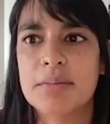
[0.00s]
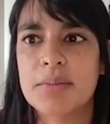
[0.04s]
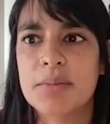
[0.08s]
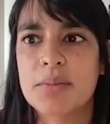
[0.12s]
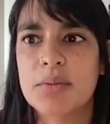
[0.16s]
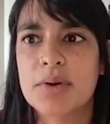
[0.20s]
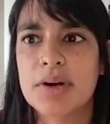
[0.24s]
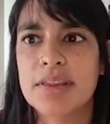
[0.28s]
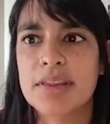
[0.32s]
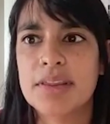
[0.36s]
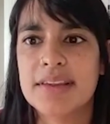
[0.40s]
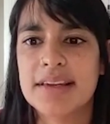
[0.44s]

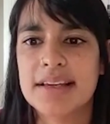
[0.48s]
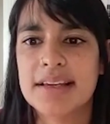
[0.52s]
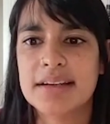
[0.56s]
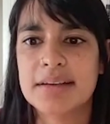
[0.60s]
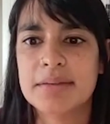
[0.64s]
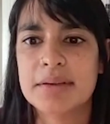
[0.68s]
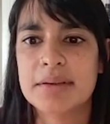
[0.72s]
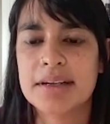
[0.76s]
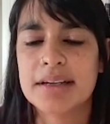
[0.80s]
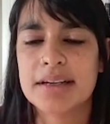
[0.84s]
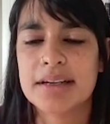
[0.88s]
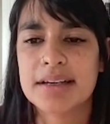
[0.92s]

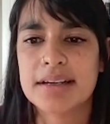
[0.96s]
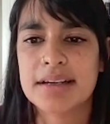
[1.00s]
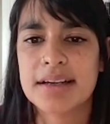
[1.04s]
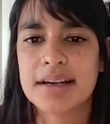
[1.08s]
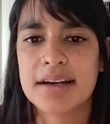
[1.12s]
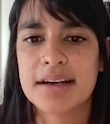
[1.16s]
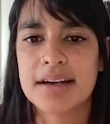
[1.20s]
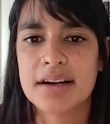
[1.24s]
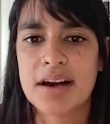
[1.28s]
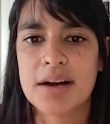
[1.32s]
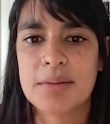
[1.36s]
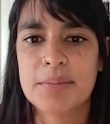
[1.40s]
within
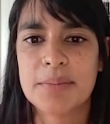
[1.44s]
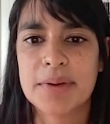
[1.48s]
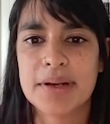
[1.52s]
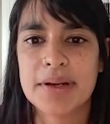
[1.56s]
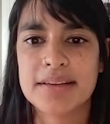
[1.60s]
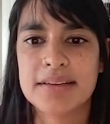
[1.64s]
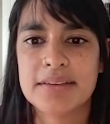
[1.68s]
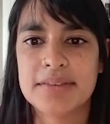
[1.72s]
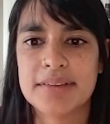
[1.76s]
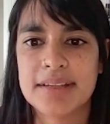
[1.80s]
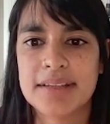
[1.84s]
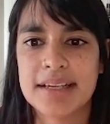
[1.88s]

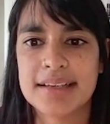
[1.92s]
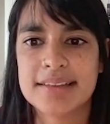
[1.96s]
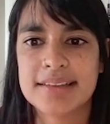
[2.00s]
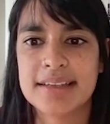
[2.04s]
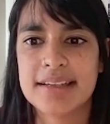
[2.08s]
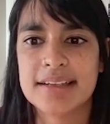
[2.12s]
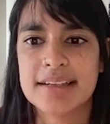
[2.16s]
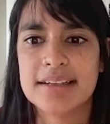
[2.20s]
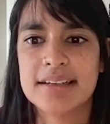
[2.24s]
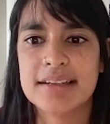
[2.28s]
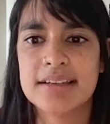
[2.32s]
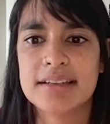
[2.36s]
comprehensive sex
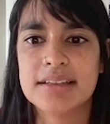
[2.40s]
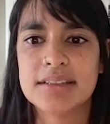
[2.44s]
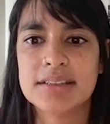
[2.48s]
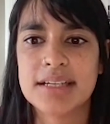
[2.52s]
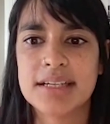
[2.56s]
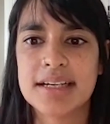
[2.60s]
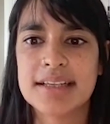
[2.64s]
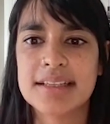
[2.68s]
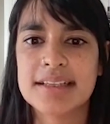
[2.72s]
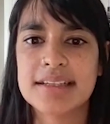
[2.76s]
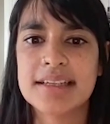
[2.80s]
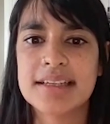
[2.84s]
ed.
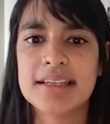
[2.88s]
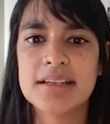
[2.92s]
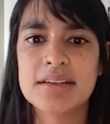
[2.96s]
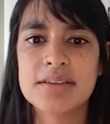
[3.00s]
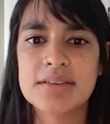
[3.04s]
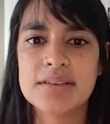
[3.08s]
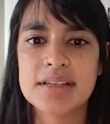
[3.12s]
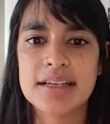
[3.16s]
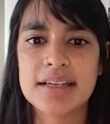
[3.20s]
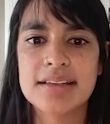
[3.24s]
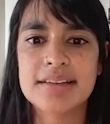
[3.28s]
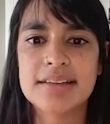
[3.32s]
Jacqueline, can you
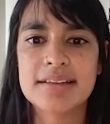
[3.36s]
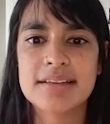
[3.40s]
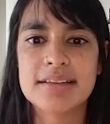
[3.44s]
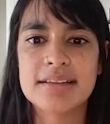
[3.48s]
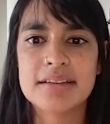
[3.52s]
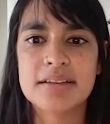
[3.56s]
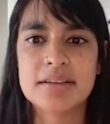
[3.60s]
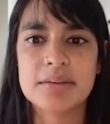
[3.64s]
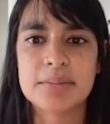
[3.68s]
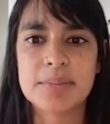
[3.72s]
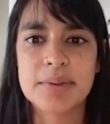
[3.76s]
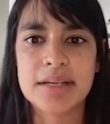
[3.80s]
tell us a
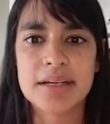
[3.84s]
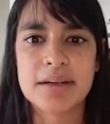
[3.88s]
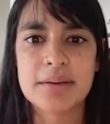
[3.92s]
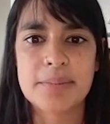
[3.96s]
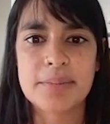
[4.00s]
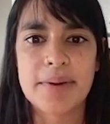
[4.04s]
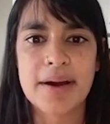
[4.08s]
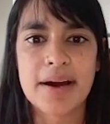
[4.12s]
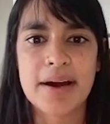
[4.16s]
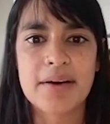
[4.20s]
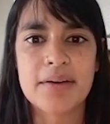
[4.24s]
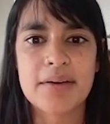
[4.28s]
little bit
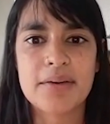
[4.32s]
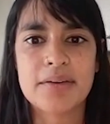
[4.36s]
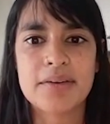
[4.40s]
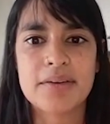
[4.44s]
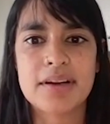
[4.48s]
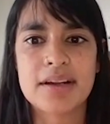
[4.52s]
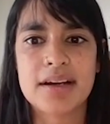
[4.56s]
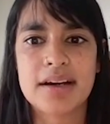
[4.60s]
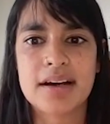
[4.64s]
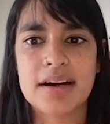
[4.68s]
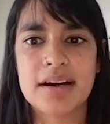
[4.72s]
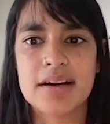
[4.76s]
about
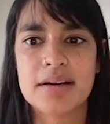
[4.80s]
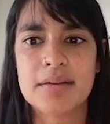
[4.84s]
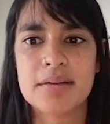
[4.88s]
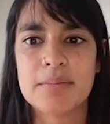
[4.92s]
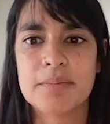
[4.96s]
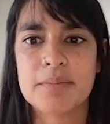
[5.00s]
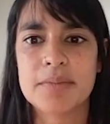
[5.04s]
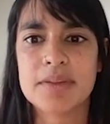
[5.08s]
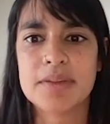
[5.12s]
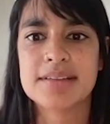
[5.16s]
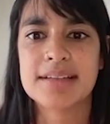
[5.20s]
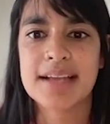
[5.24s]

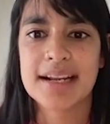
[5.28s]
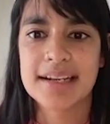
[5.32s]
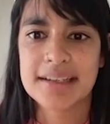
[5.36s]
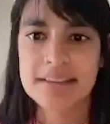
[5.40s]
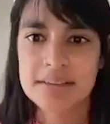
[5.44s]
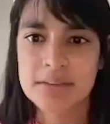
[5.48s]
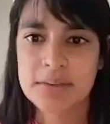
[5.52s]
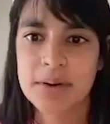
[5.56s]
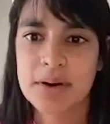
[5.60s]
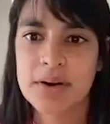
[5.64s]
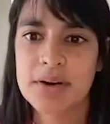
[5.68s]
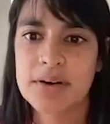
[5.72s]
the status
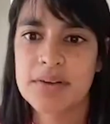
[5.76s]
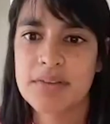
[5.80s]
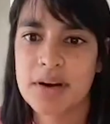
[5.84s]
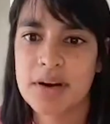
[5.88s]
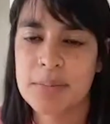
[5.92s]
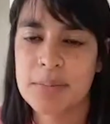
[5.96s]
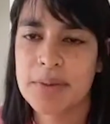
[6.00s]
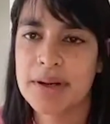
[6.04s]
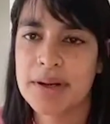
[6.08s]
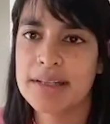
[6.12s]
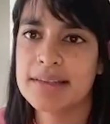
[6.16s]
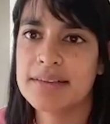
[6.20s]
quo of
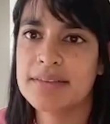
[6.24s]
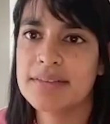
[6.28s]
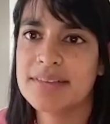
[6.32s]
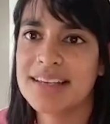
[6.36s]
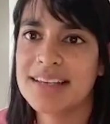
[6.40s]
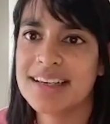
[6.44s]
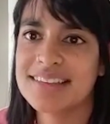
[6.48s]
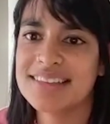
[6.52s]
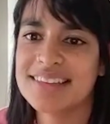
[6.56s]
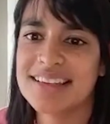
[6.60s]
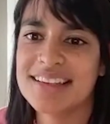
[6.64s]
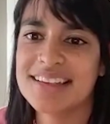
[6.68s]
comprehensive
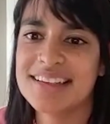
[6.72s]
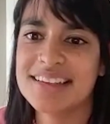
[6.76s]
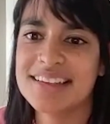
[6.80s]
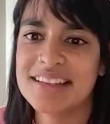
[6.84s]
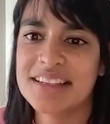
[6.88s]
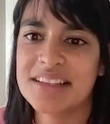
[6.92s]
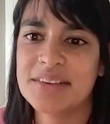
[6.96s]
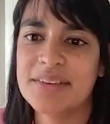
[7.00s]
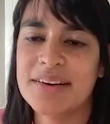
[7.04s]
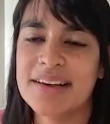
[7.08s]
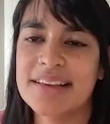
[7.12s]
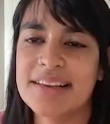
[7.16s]
sex ed in the
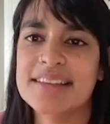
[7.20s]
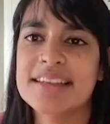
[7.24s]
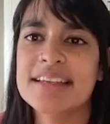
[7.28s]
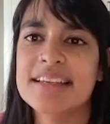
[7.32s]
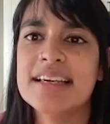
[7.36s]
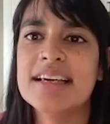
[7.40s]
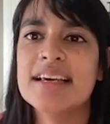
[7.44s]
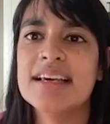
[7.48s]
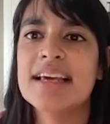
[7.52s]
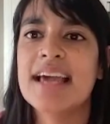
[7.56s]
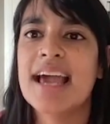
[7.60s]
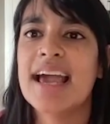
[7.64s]
U.S.
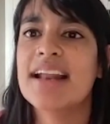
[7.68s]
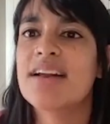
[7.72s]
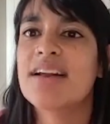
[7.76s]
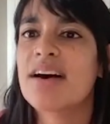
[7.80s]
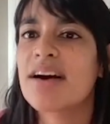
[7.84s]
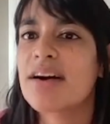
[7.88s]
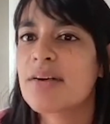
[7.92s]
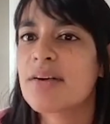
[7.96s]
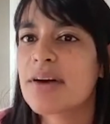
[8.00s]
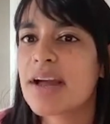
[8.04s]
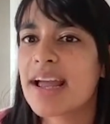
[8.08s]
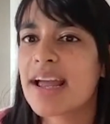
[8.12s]
and
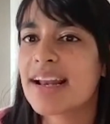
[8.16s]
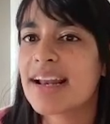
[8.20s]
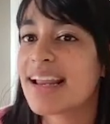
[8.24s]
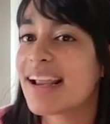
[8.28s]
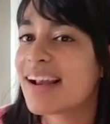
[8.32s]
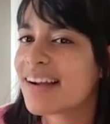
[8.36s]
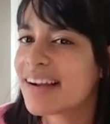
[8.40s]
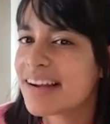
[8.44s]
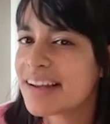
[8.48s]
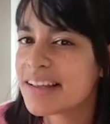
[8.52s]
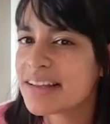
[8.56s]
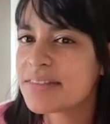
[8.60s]
in
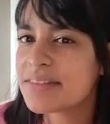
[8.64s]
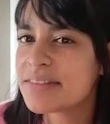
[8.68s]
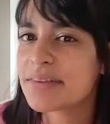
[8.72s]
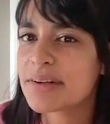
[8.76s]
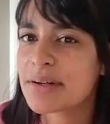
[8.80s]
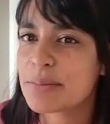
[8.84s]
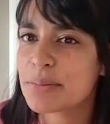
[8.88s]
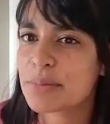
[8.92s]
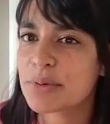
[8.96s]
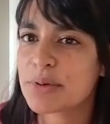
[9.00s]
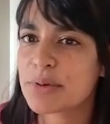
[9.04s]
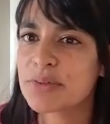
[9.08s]
areas for
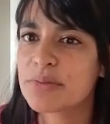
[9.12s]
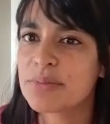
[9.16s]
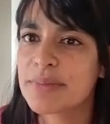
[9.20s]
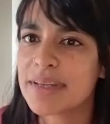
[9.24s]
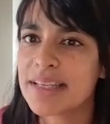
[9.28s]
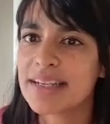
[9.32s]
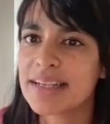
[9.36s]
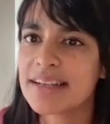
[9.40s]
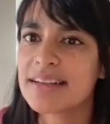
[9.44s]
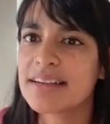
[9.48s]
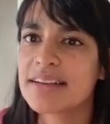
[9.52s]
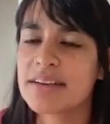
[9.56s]

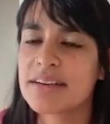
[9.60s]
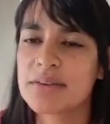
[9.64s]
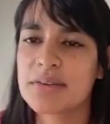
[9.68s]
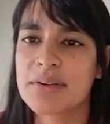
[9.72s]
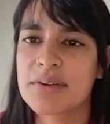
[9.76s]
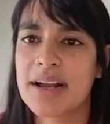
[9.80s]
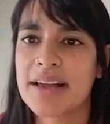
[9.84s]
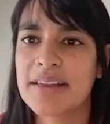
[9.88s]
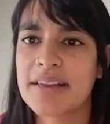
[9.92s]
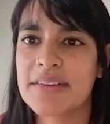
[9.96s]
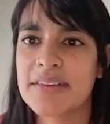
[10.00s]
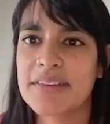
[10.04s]
improvement, you know,
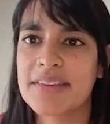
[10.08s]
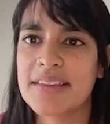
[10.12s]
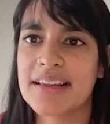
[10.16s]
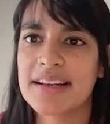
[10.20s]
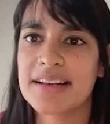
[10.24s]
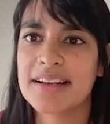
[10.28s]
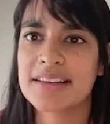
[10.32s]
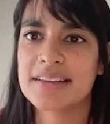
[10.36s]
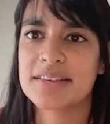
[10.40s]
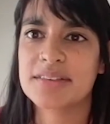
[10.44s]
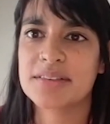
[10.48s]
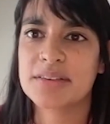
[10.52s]
rather than
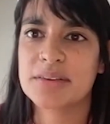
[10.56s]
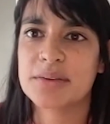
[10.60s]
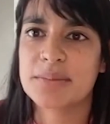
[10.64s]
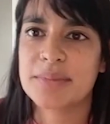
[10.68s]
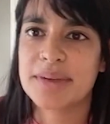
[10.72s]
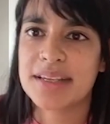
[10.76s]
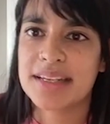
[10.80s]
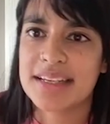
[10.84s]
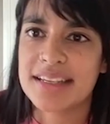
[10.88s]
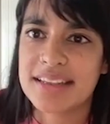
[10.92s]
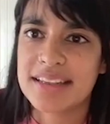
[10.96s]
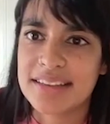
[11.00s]
assume
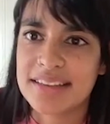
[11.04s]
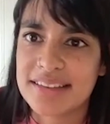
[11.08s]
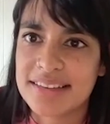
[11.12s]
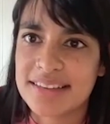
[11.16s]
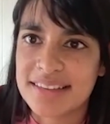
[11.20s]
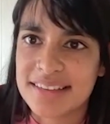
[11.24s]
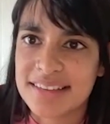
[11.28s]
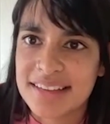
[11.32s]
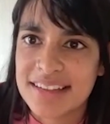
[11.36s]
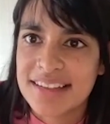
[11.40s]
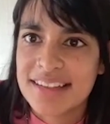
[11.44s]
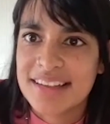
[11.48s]
it
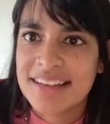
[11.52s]
is,